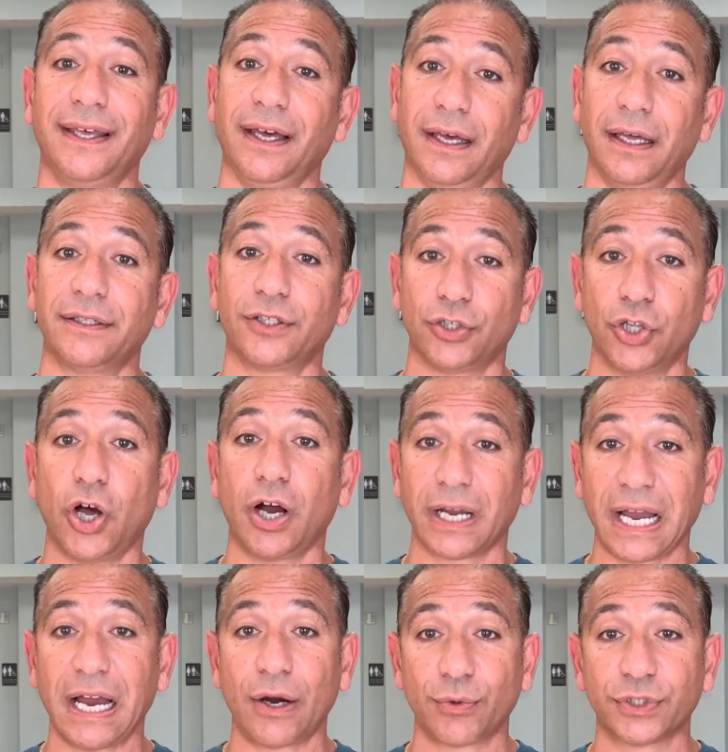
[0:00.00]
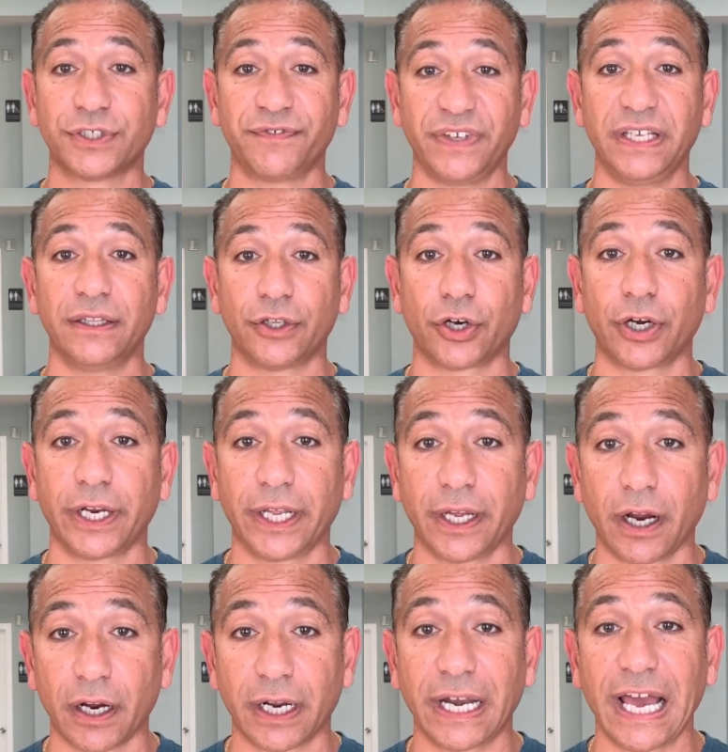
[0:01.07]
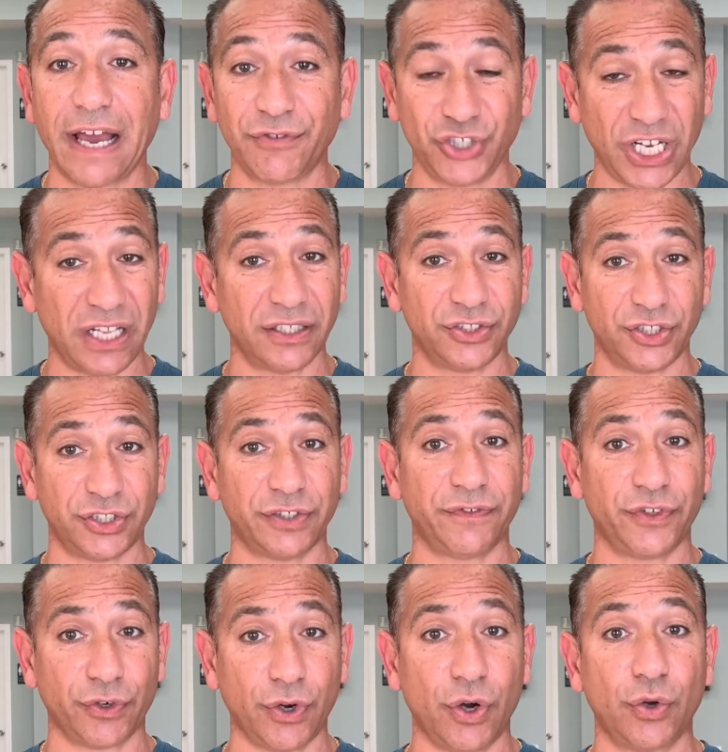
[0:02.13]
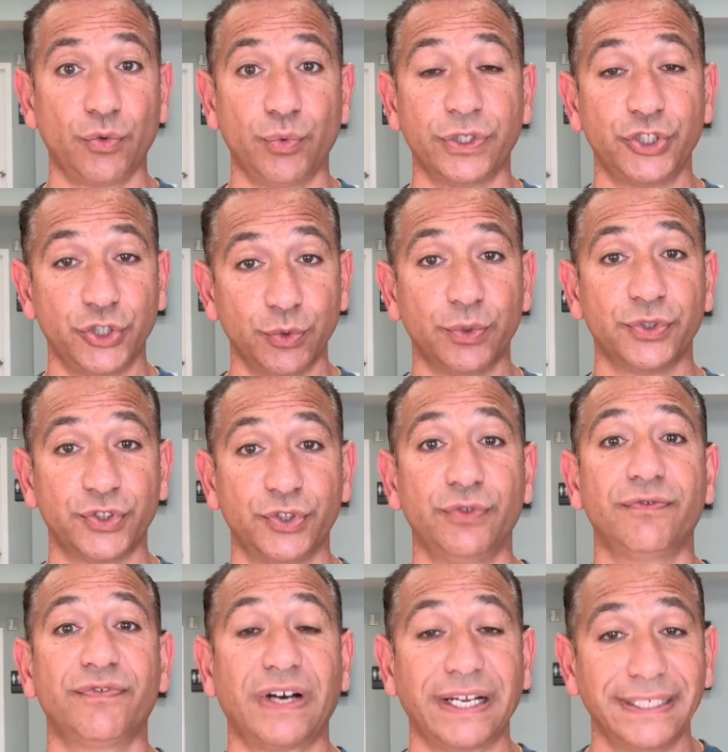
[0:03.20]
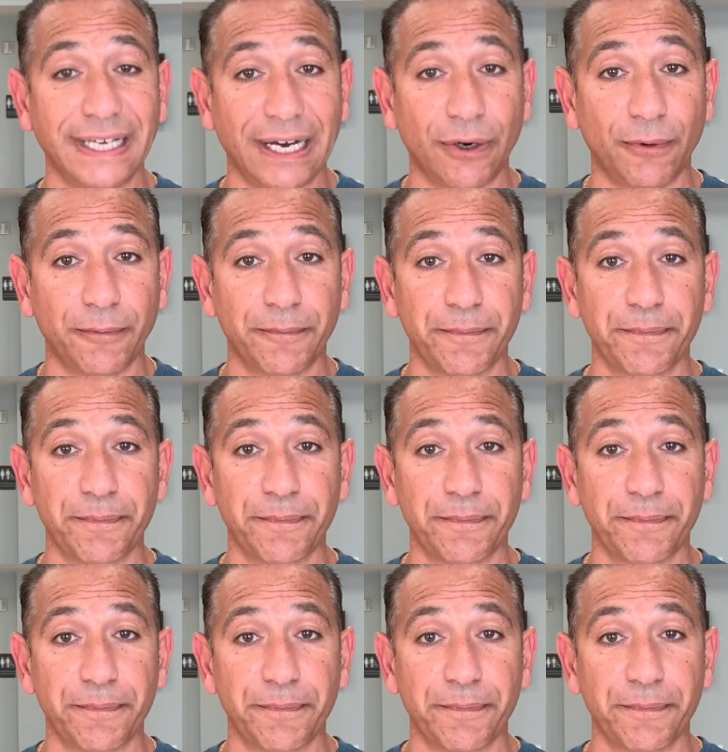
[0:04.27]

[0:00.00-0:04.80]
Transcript: uh, the long hours of e-learning are gonna have challenges of their own, which you will soon find out.